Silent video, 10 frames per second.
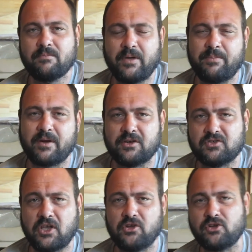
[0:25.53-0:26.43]
people are going to
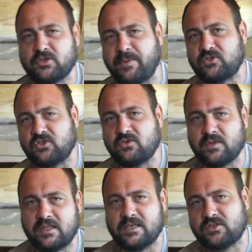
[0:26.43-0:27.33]
say you're not supposed to do it
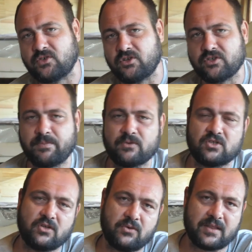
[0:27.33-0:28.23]
with this or you're not supposed
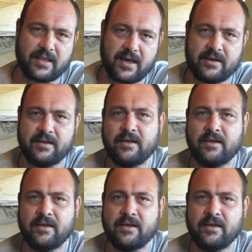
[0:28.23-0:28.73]
to do it with that.